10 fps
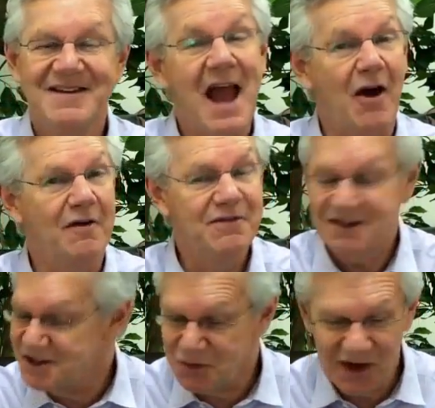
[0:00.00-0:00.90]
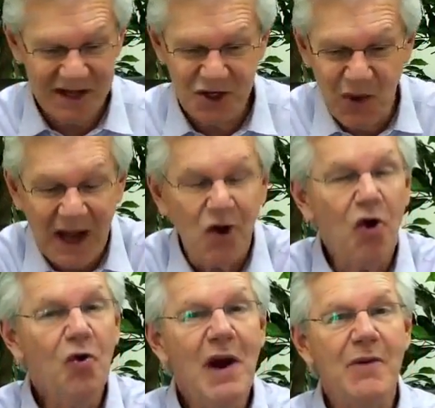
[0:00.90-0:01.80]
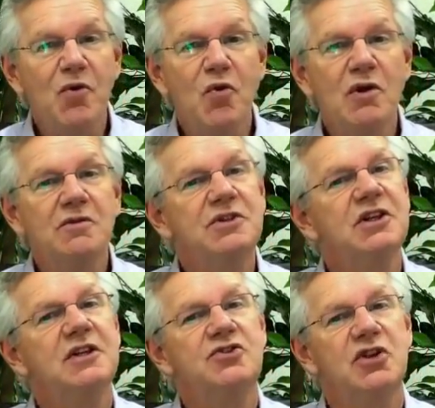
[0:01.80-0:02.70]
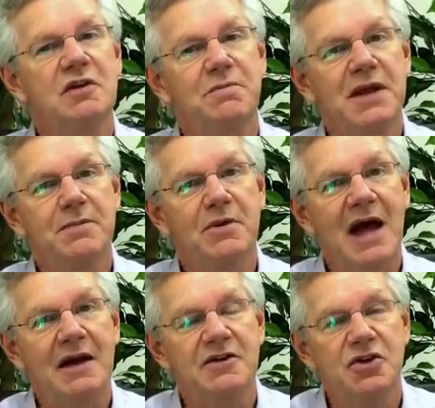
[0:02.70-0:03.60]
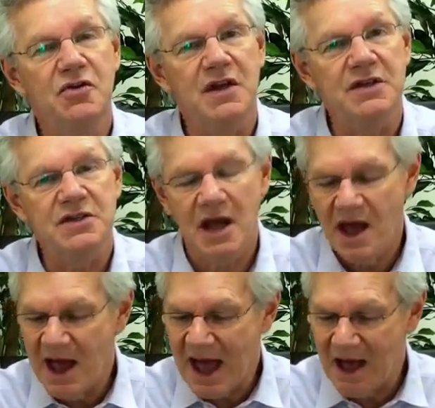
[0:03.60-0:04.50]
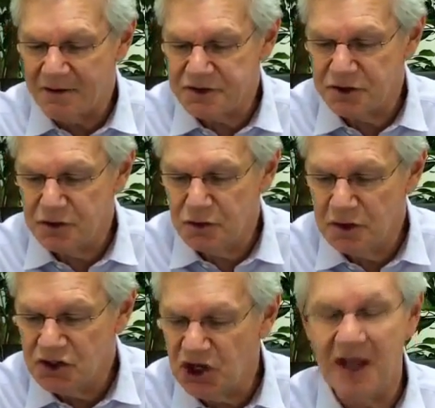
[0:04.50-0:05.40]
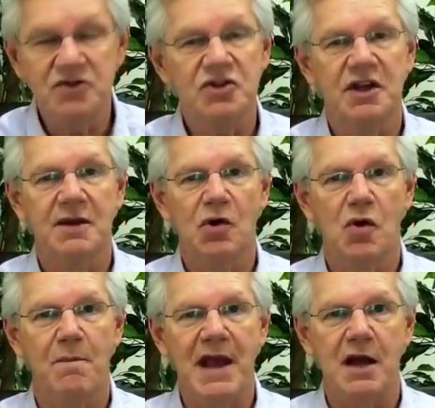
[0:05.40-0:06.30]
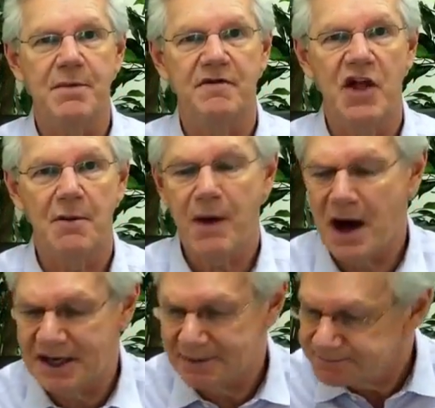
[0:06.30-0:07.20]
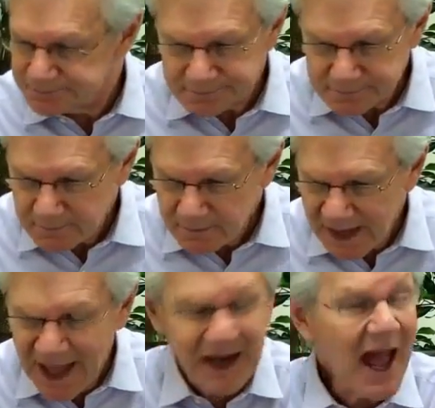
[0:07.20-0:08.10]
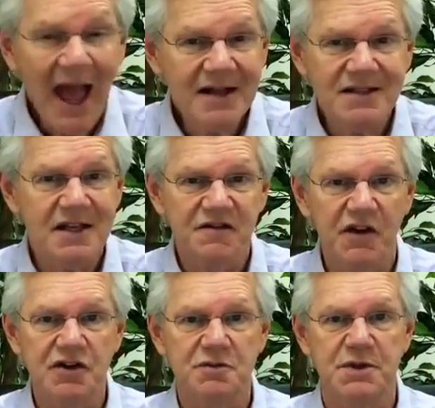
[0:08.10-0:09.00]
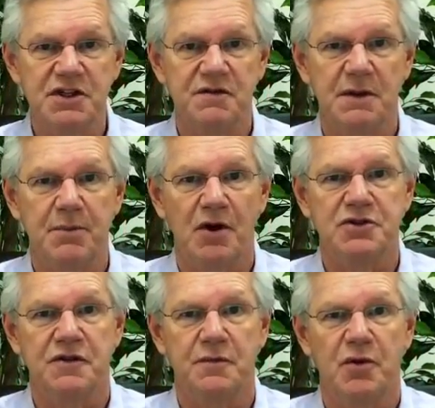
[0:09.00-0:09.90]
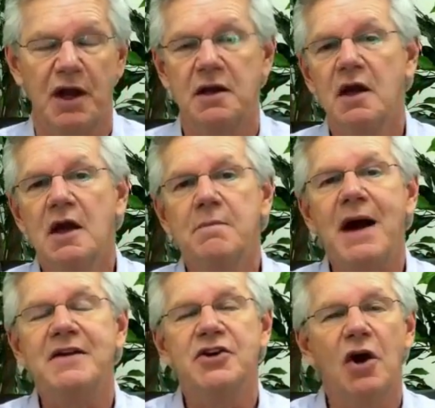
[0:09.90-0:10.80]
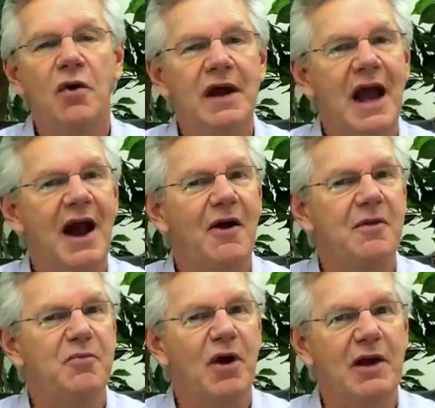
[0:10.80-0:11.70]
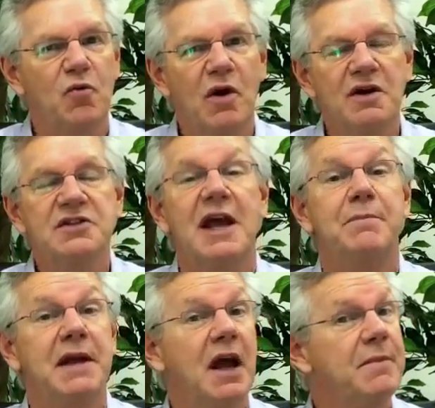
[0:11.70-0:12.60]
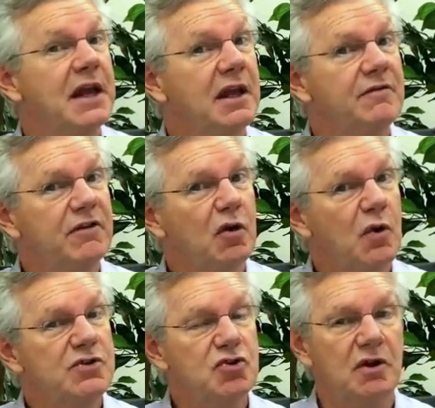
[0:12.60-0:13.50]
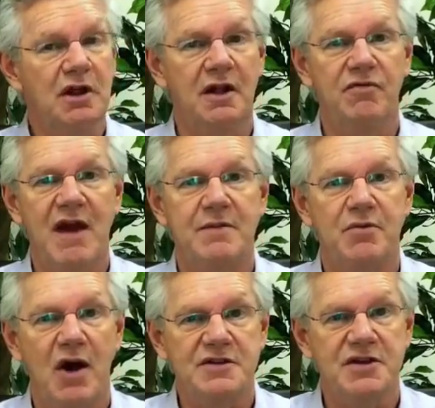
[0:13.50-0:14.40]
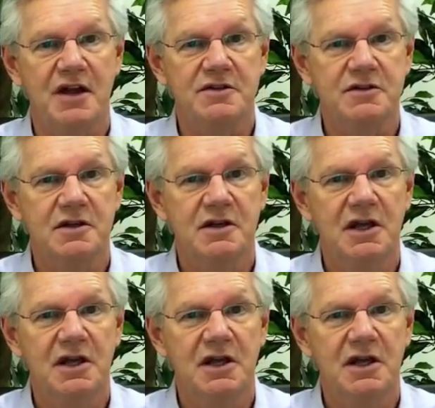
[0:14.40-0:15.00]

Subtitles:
Now, this is what I do. I go around the world teaching people how to do this, how to change the chemical makeup of their body, how to access very specific parts of the brain by knowing how the brain works and becoming influential in that process.